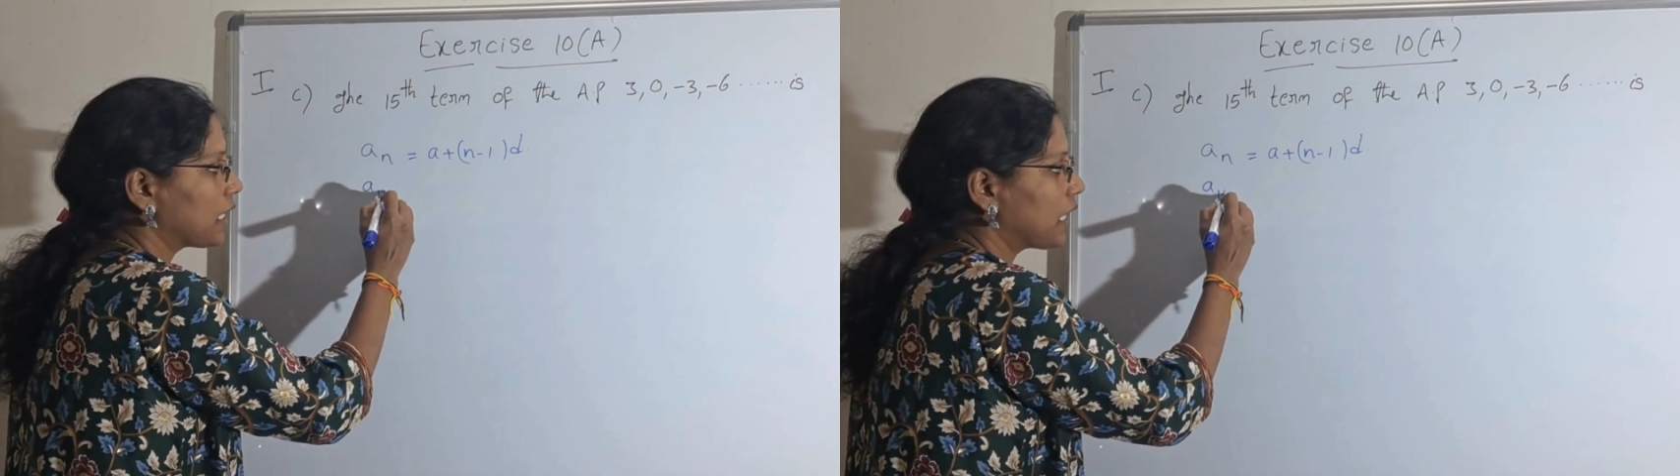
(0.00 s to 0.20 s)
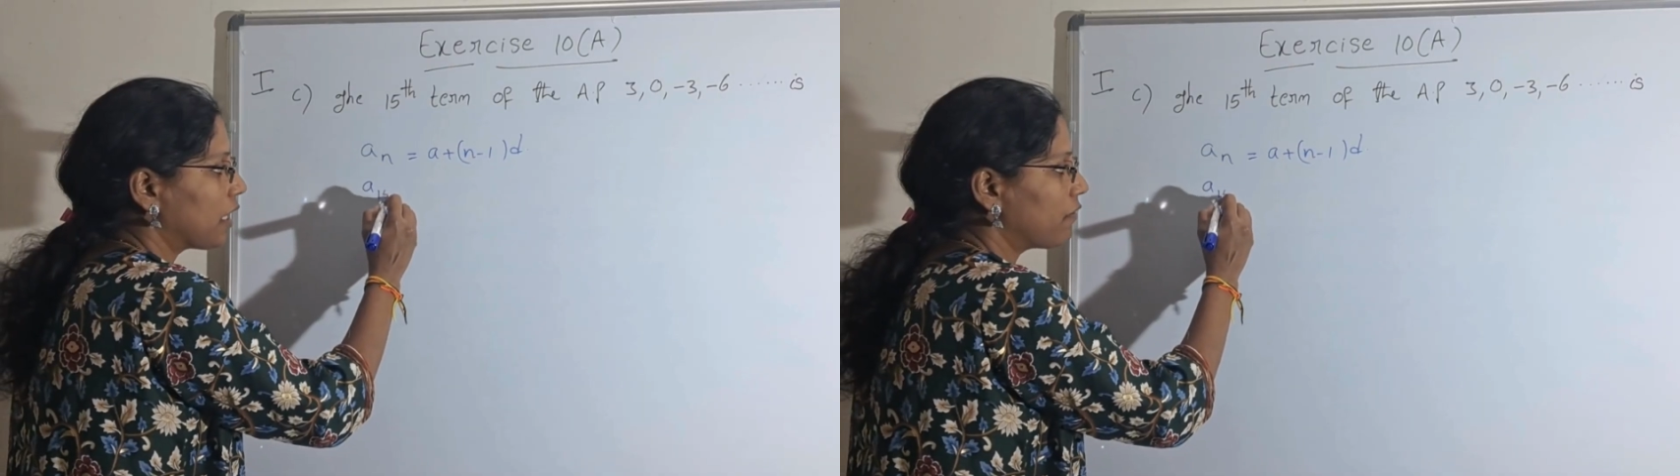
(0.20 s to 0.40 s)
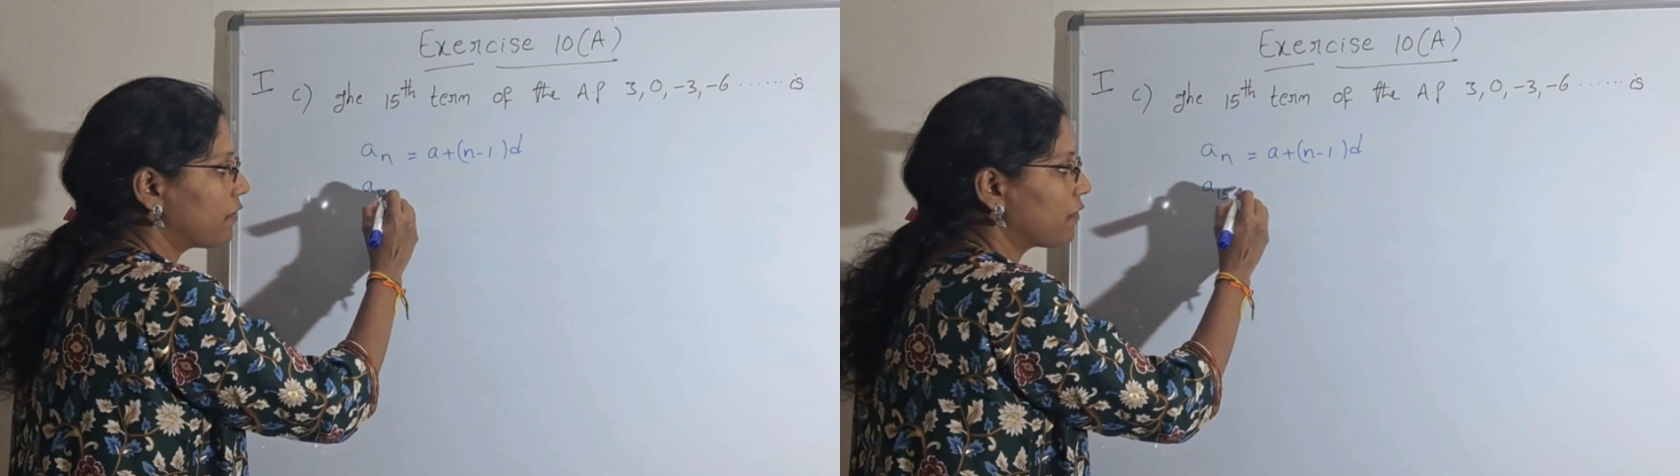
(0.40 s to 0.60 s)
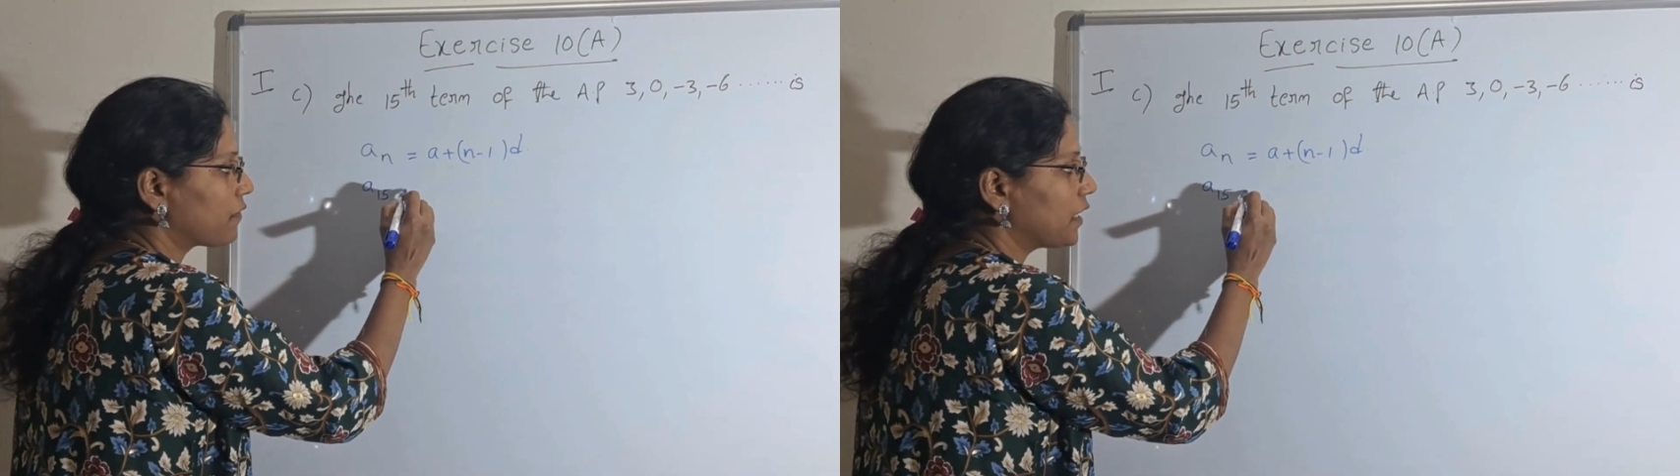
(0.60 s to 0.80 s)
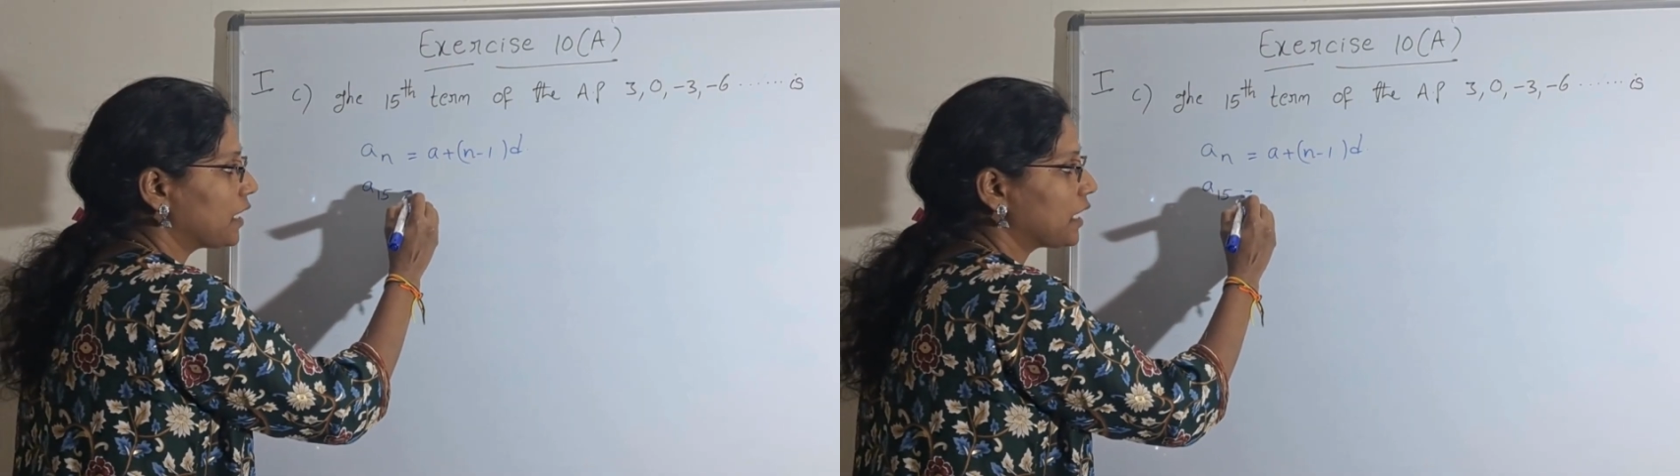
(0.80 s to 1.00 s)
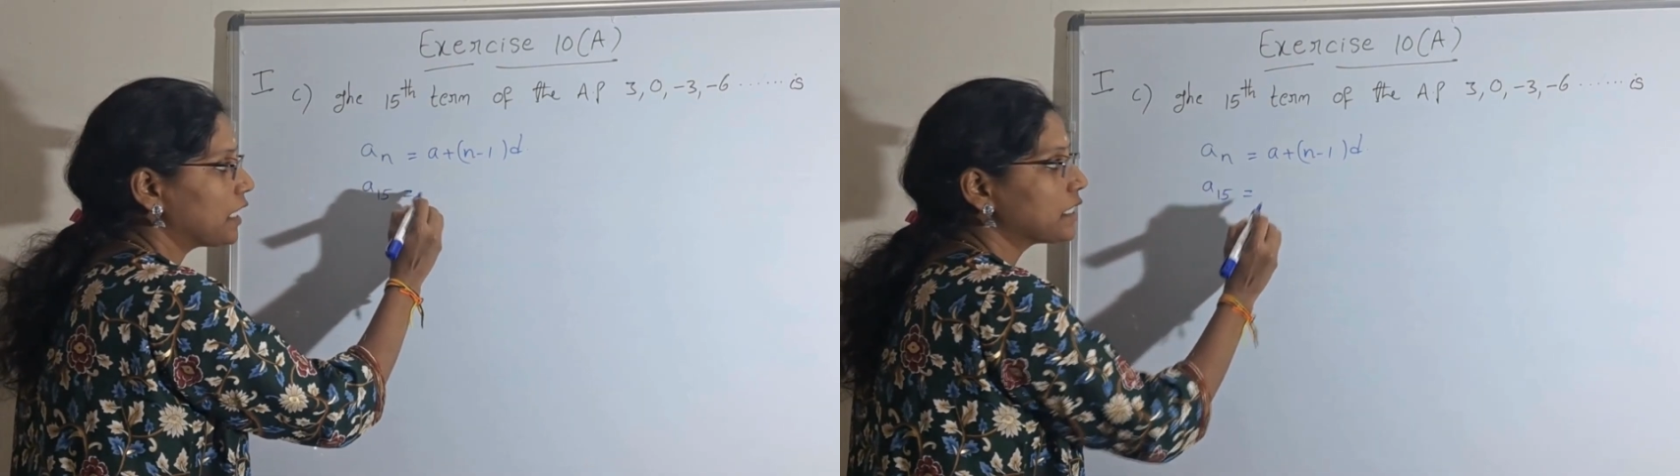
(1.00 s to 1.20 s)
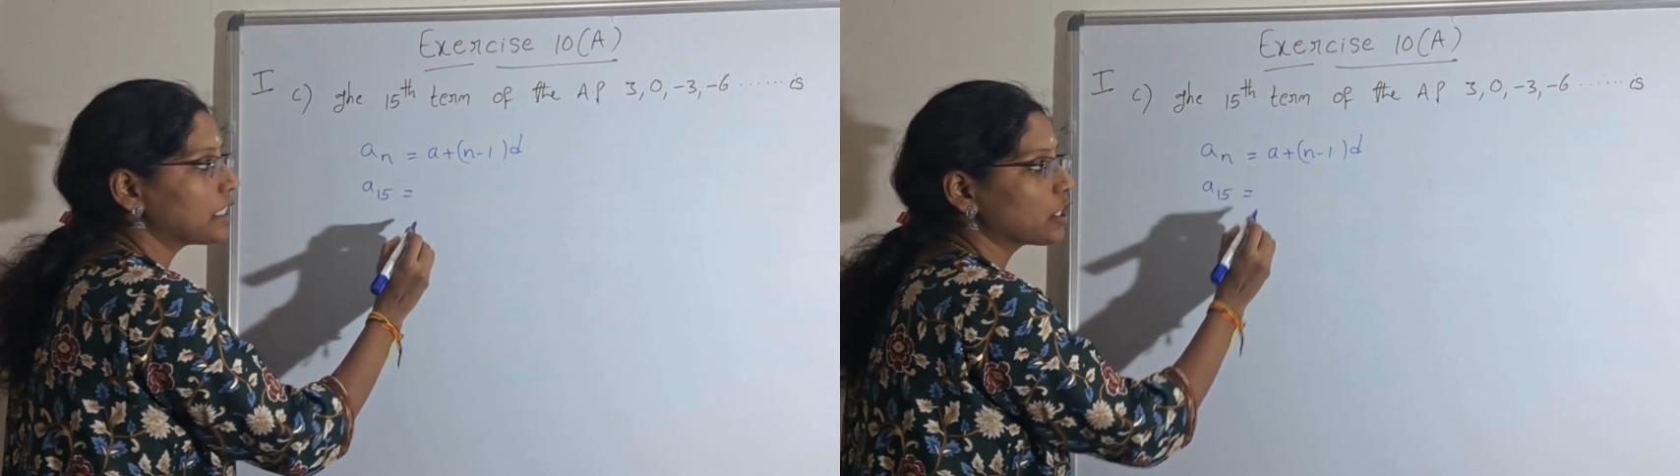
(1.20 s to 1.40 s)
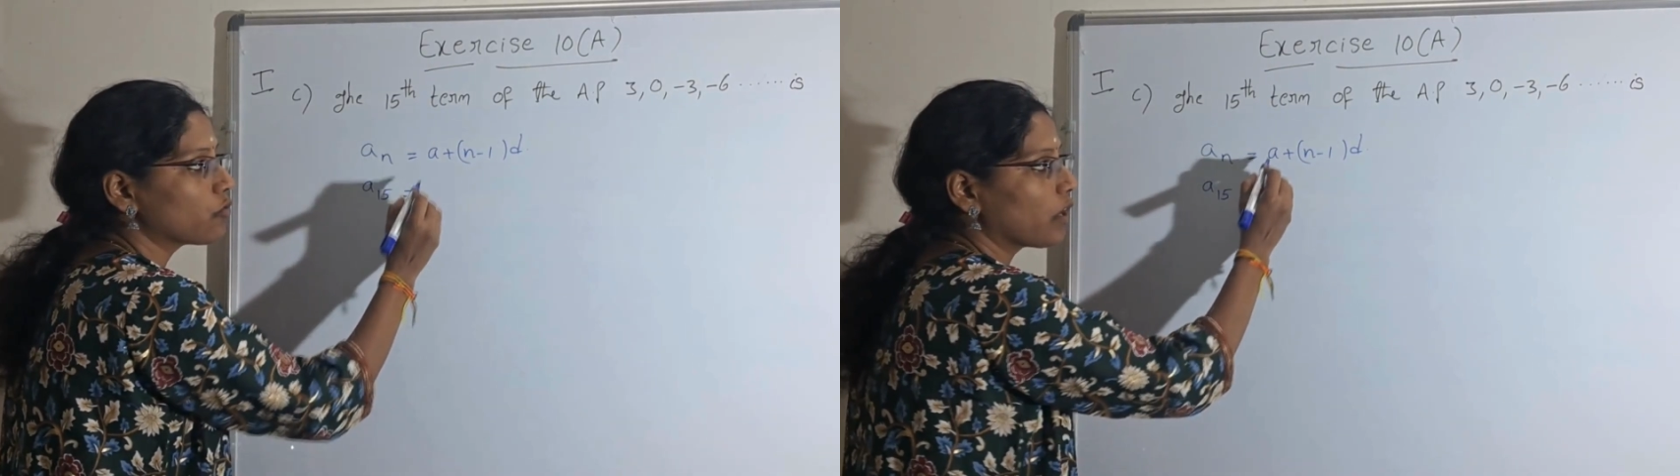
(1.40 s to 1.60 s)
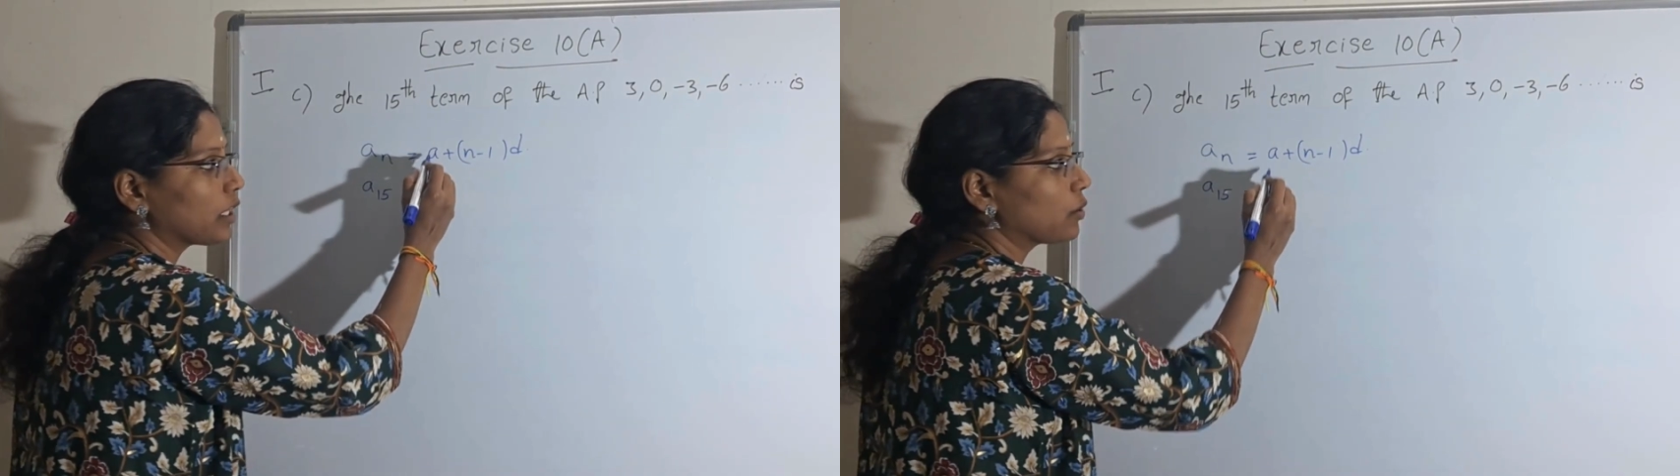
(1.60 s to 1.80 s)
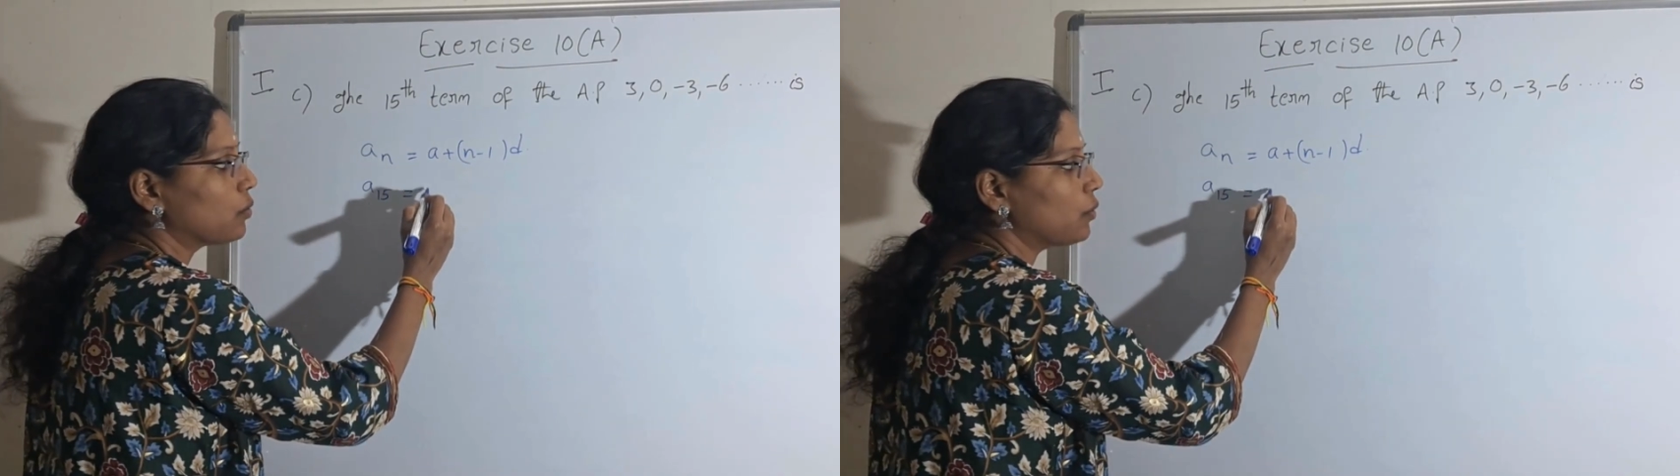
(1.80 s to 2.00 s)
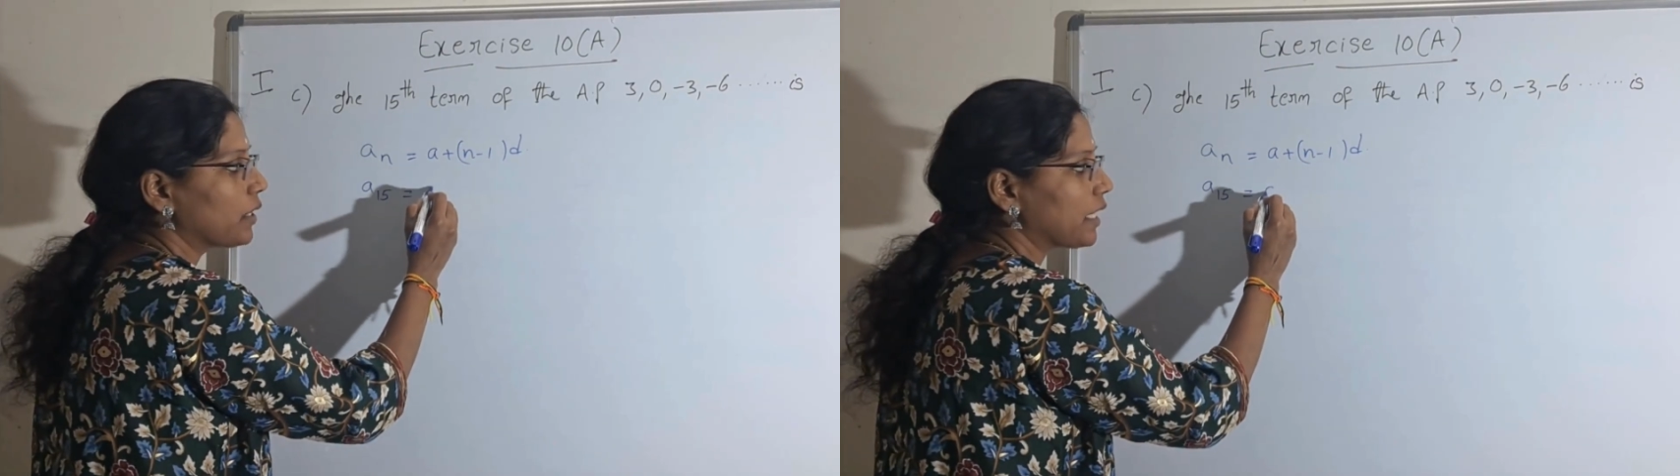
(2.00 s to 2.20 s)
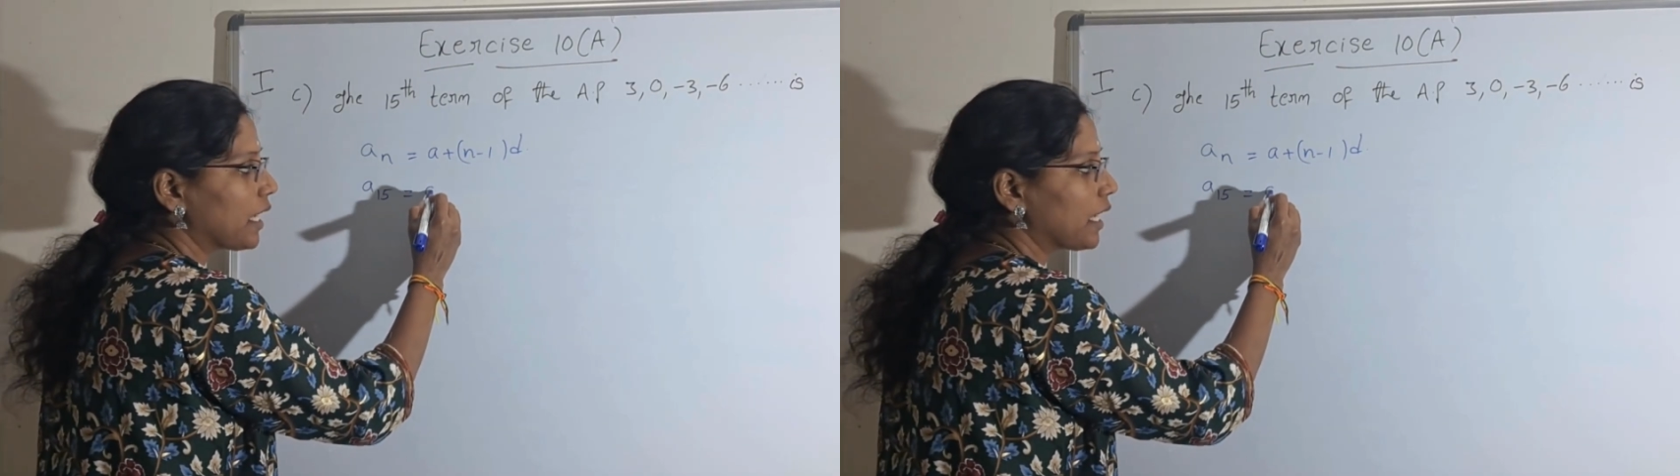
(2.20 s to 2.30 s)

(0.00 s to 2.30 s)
A15 is equal to